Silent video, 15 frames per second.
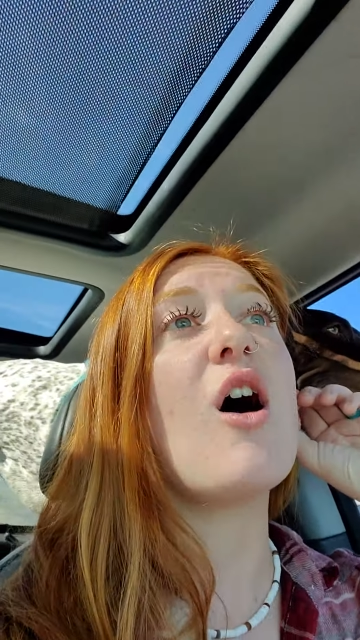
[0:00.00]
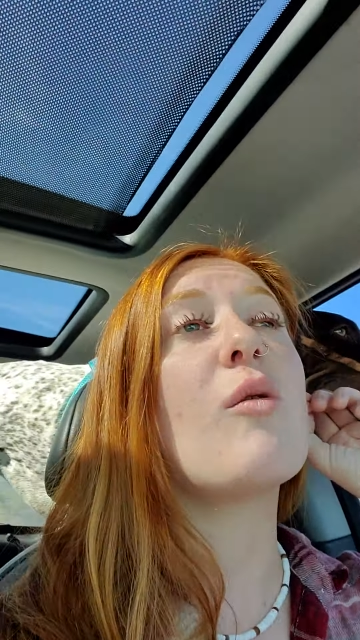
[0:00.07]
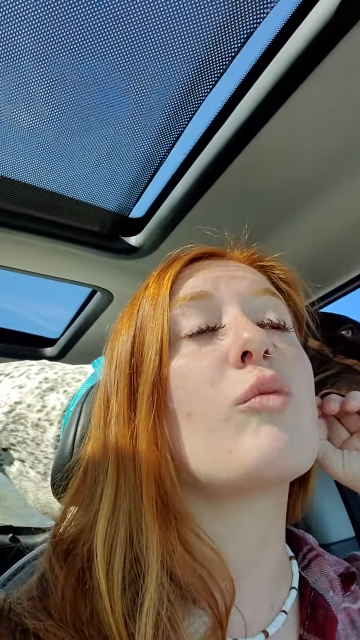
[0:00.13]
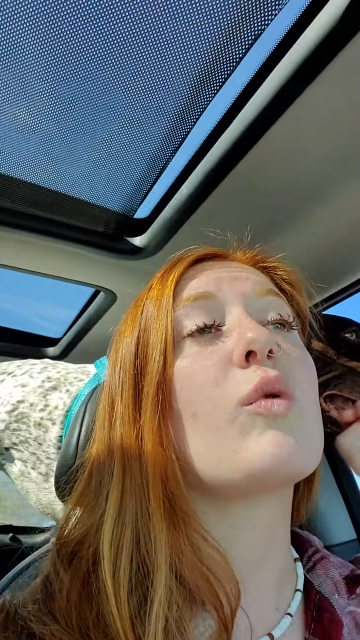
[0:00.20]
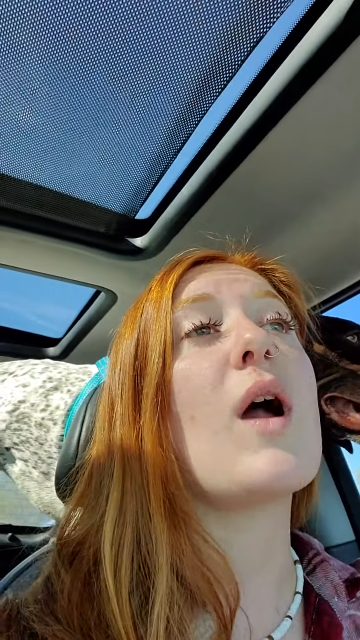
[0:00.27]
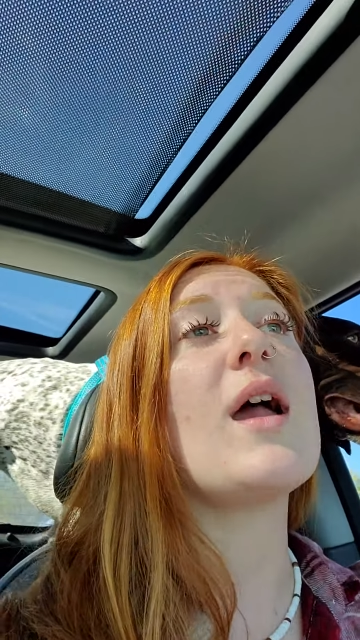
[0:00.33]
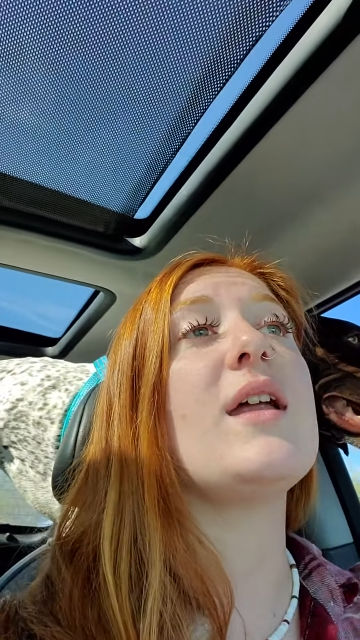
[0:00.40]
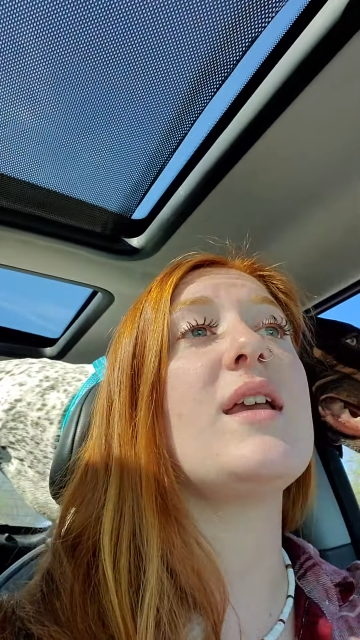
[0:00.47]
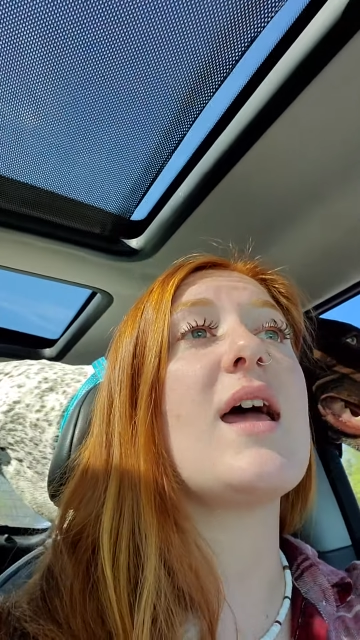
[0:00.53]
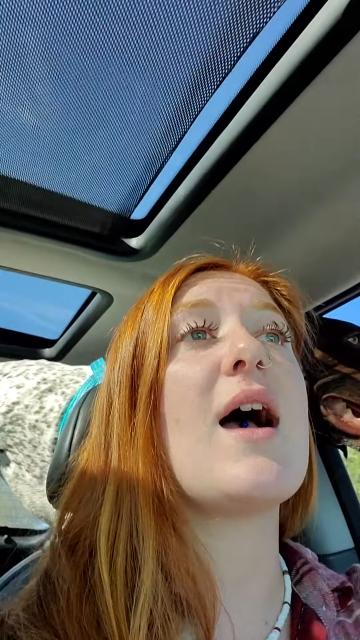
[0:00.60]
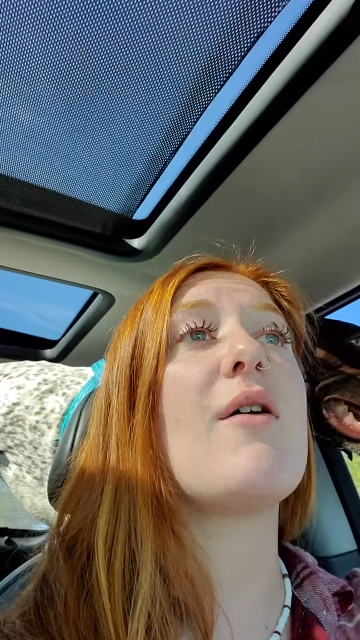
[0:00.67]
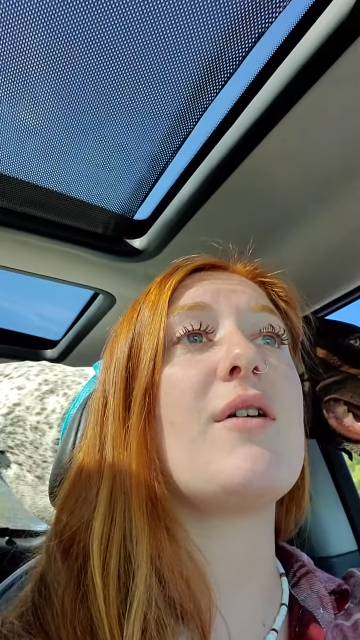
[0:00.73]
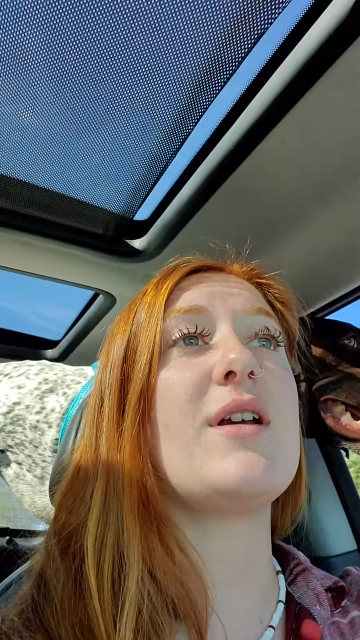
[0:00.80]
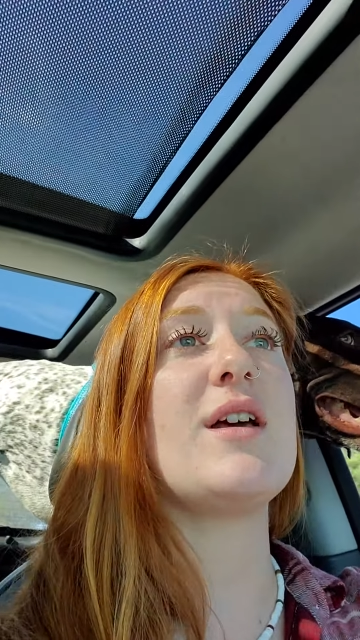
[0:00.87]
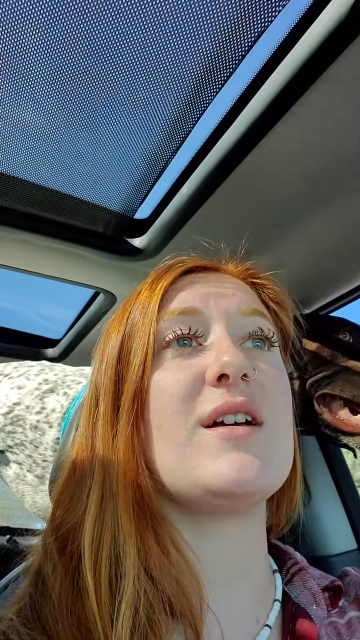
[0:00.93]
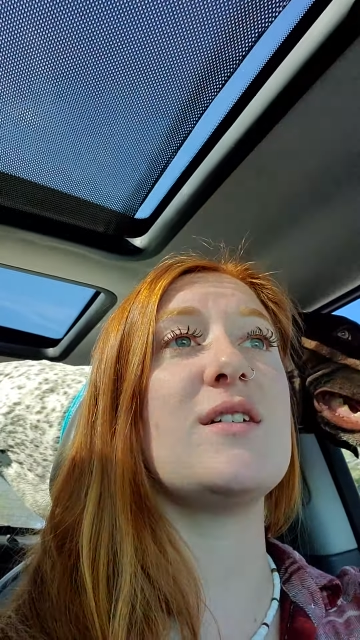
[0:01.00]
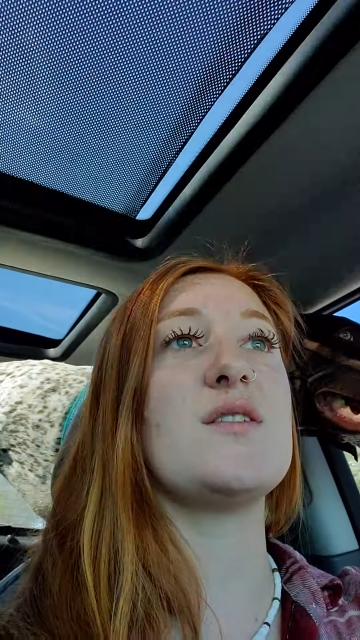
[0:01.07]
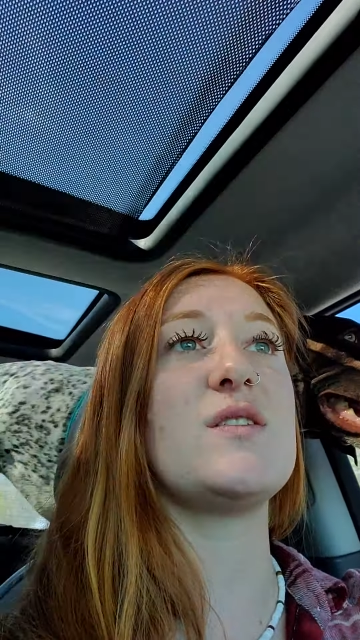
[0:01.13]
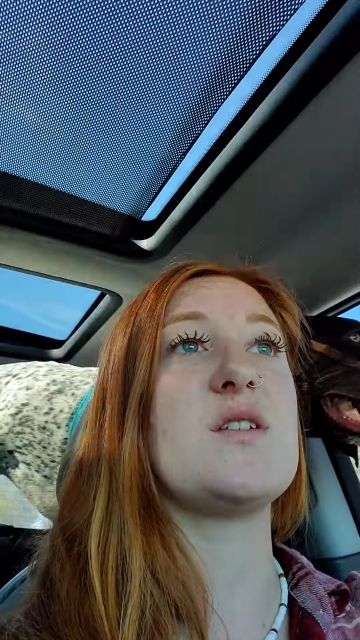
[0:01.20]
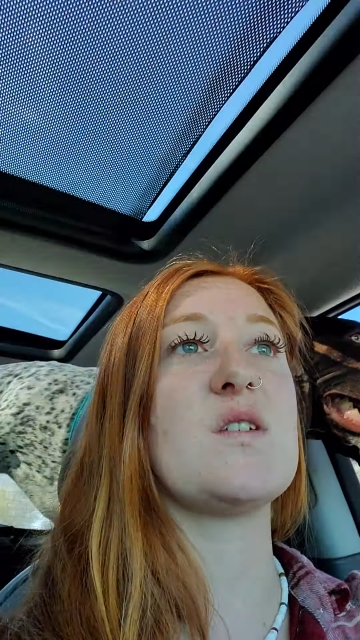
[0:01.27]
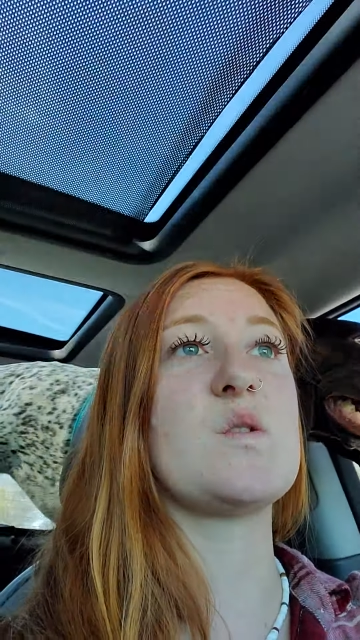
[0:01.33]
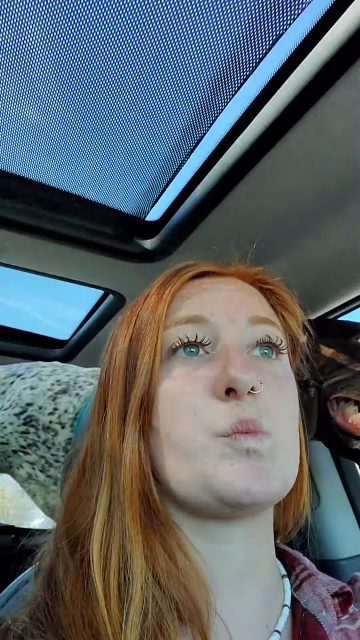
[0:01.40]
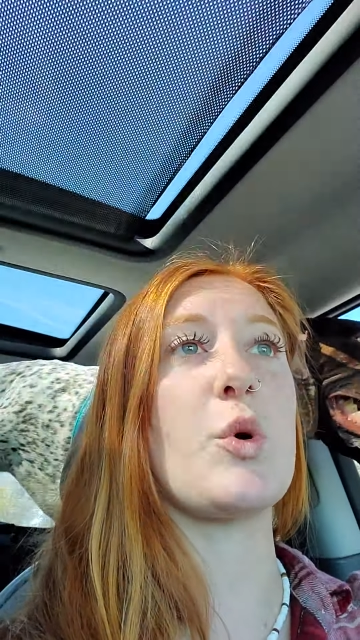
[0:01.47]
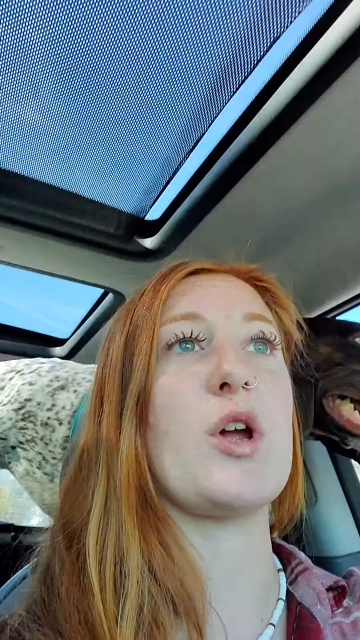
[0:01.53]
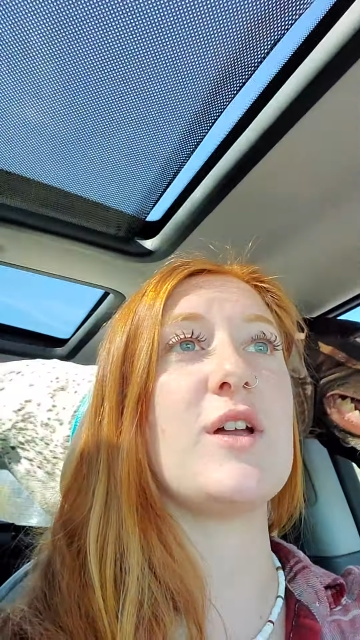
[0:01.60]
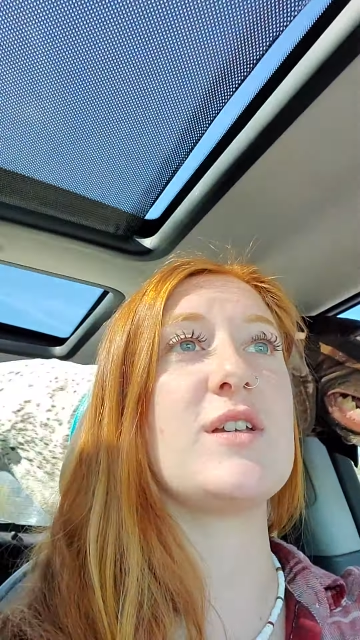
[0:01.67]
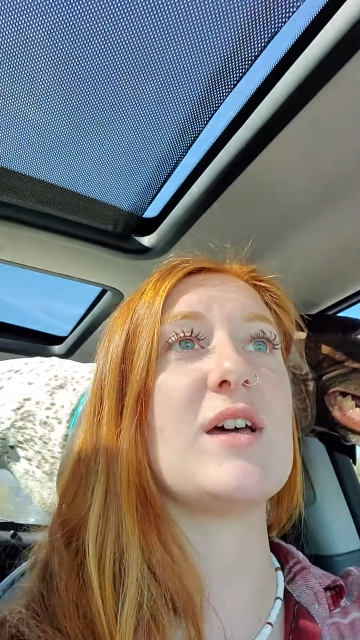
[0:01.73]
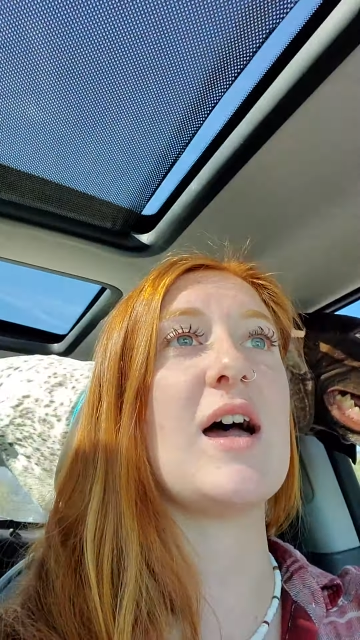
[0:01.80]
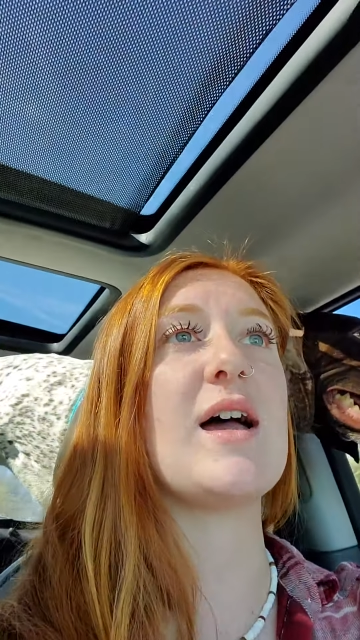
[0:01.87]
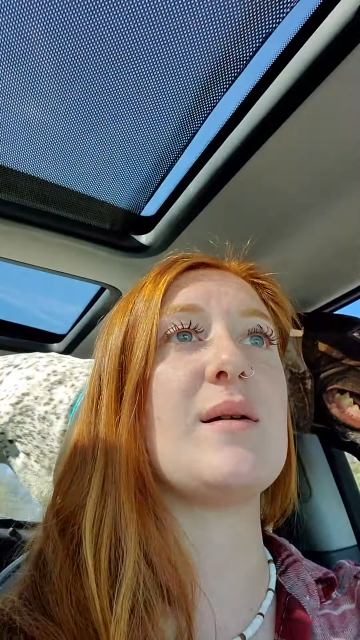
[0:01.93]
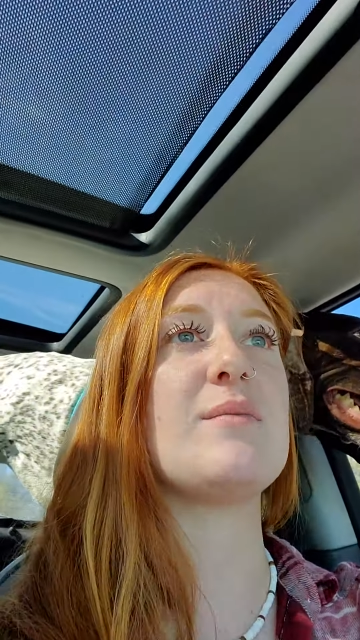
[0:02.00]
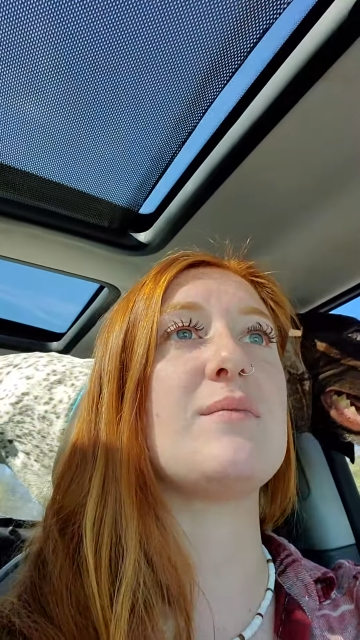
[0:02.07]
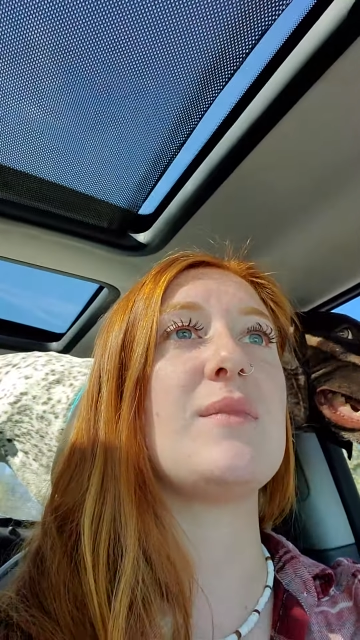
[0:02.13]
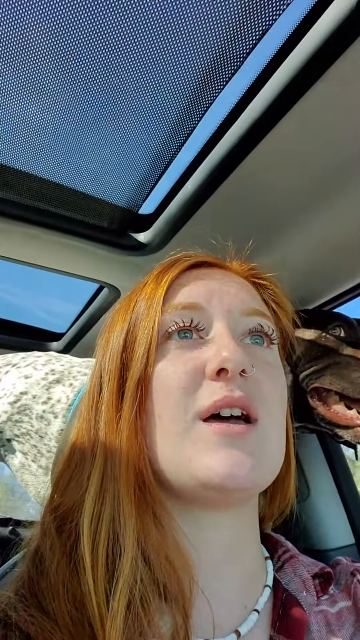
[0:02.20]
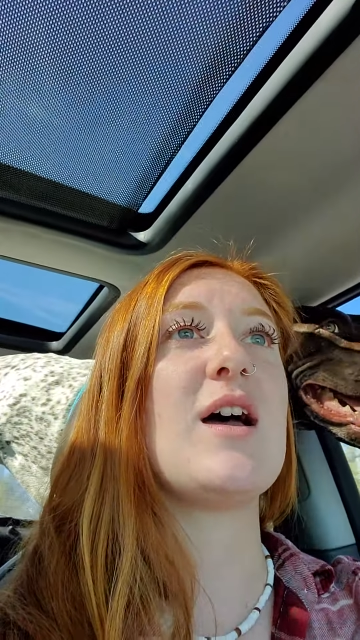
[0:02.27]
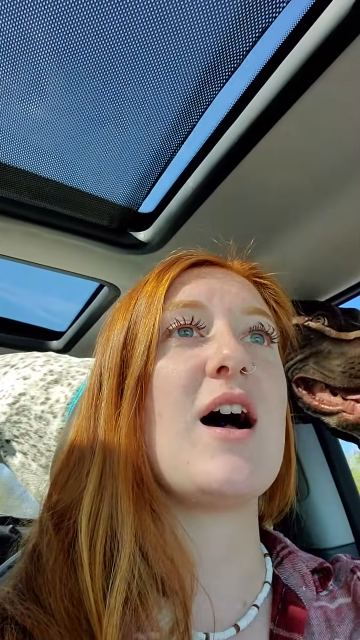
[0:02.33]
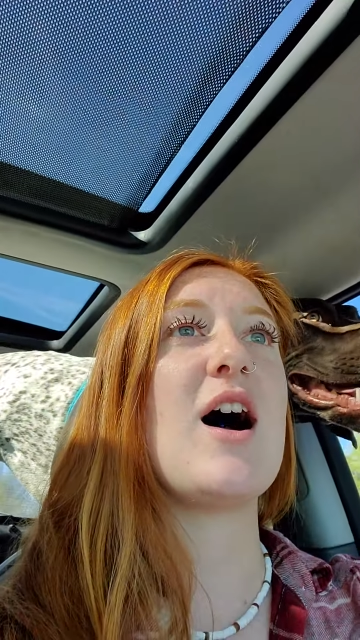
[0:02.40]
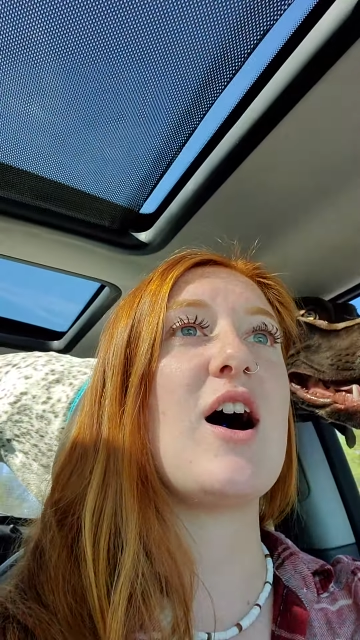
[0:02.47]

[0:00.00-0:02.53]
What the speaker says: Right now it is springtime,